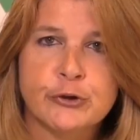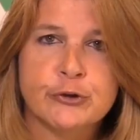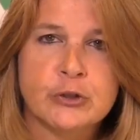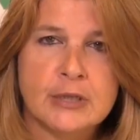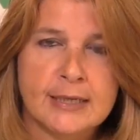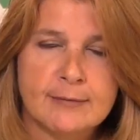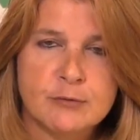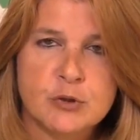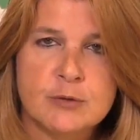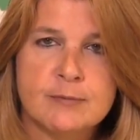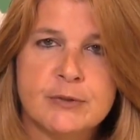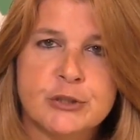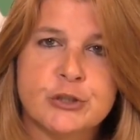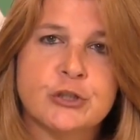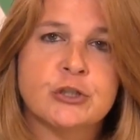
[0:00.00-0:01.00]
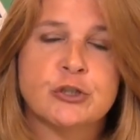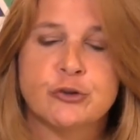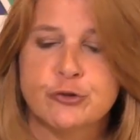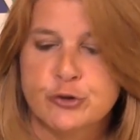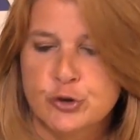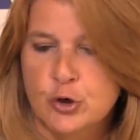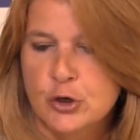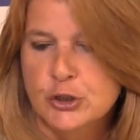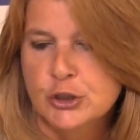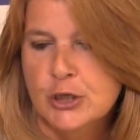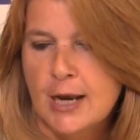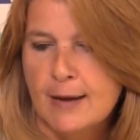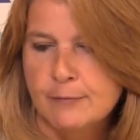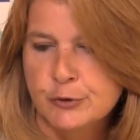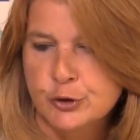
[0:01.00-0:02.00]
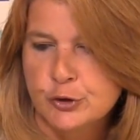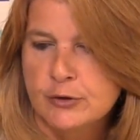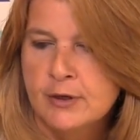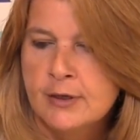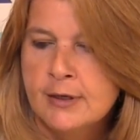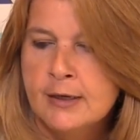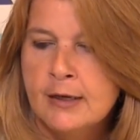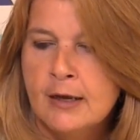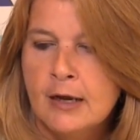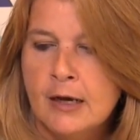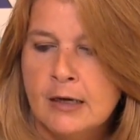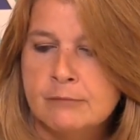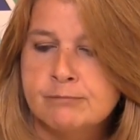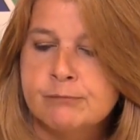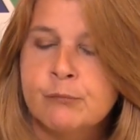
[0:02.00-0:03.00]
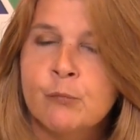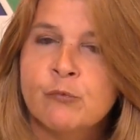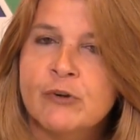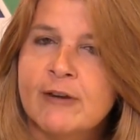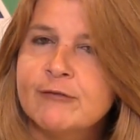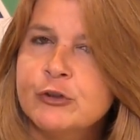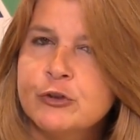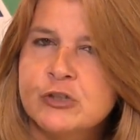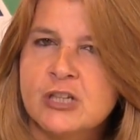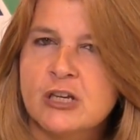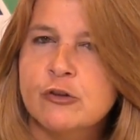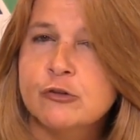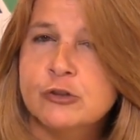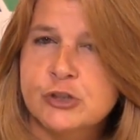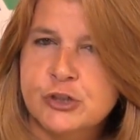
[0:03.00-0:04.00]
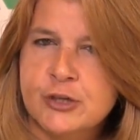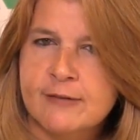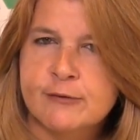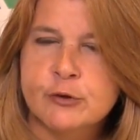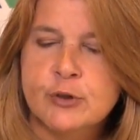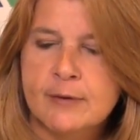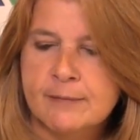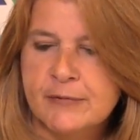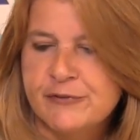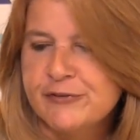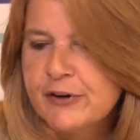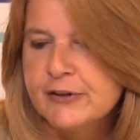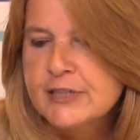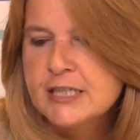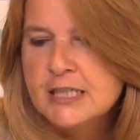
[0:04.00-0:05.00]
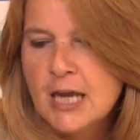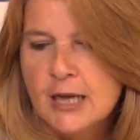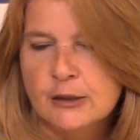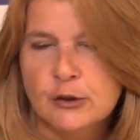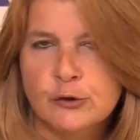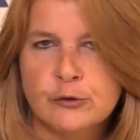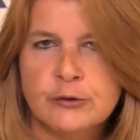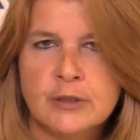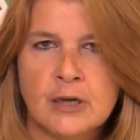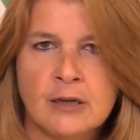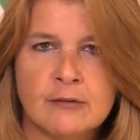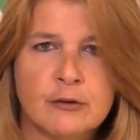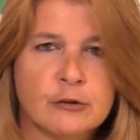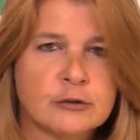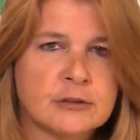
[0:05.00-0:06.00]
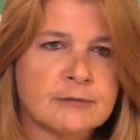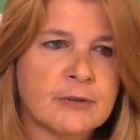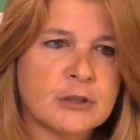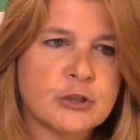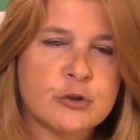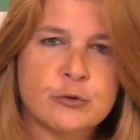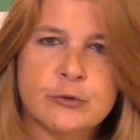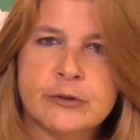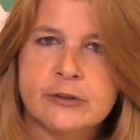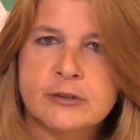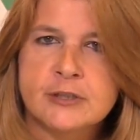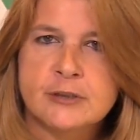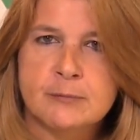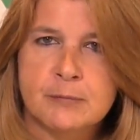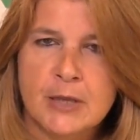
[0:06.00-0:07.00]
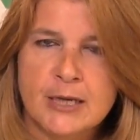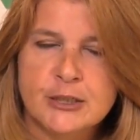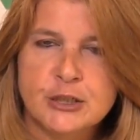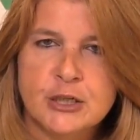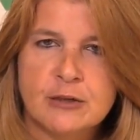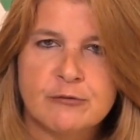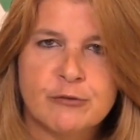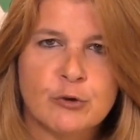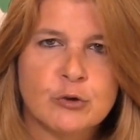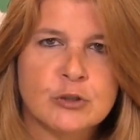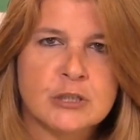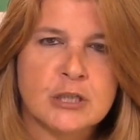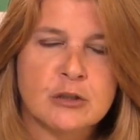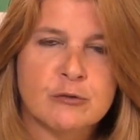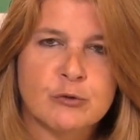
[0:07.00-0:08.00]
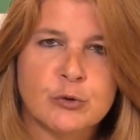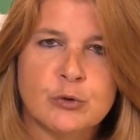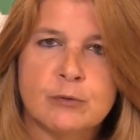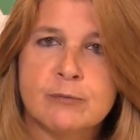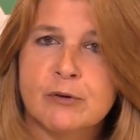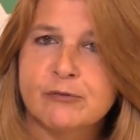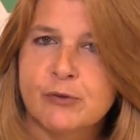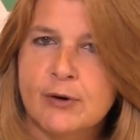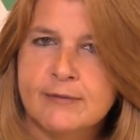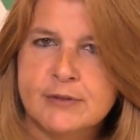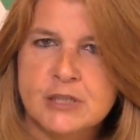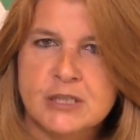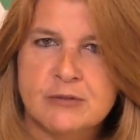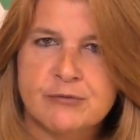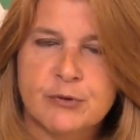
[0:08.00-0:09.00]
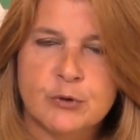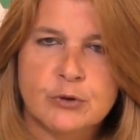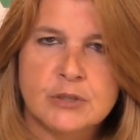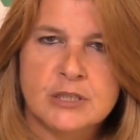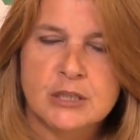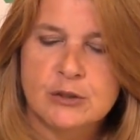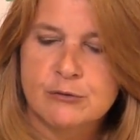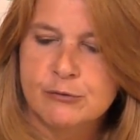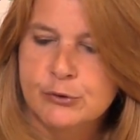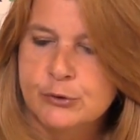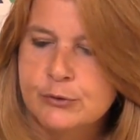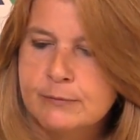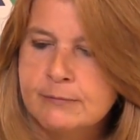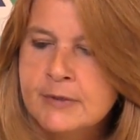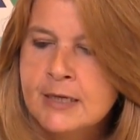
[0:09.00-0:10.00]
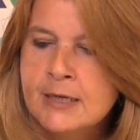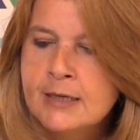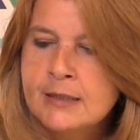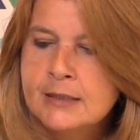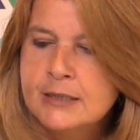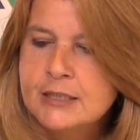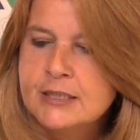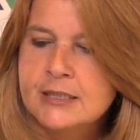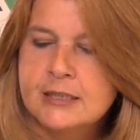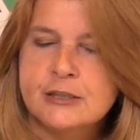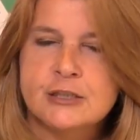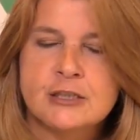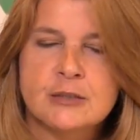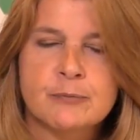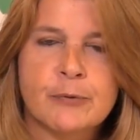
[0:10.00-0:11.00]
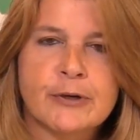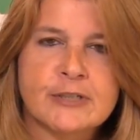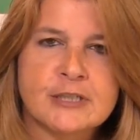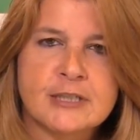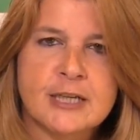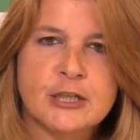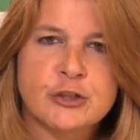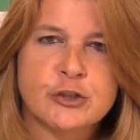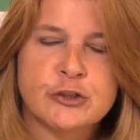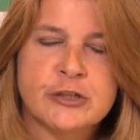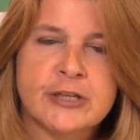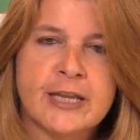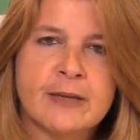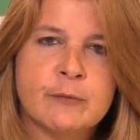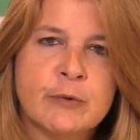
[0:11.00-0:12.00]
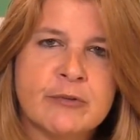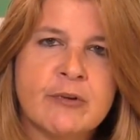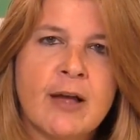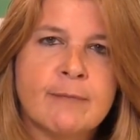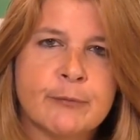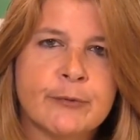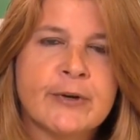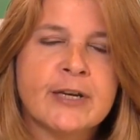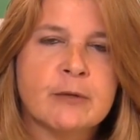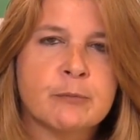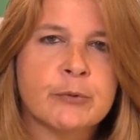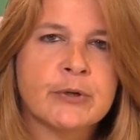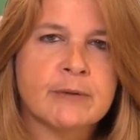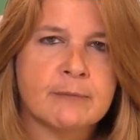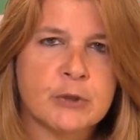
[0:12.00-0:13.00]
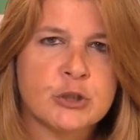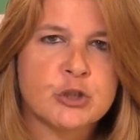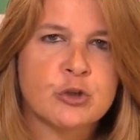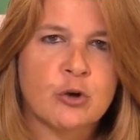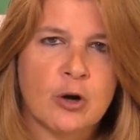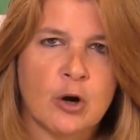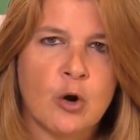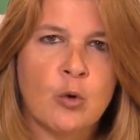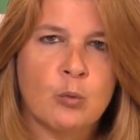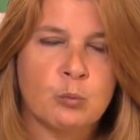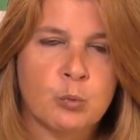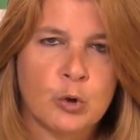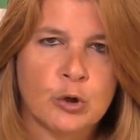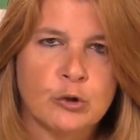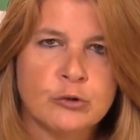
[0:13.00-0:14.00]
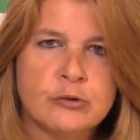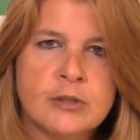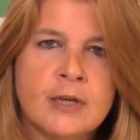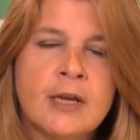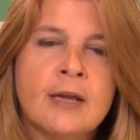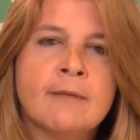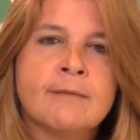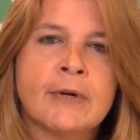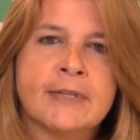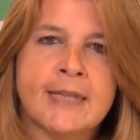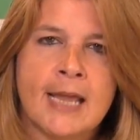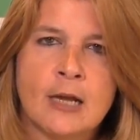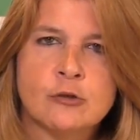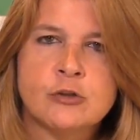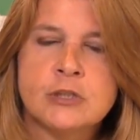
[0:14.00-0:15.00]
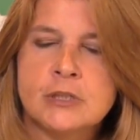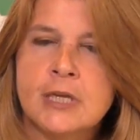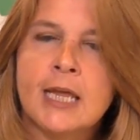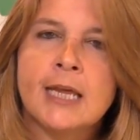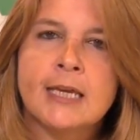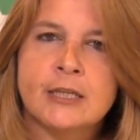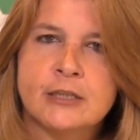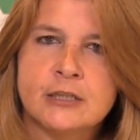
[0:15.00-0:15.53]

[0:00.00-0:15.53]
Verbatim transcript: claim submission and your charge capture. Um, revenue cycle in general can be very siloed. Uh, those of us who are supply chain folks in the room or pharmacy folks in the room listening to this presentation today, we've operated pretty much in our own world. But now today in this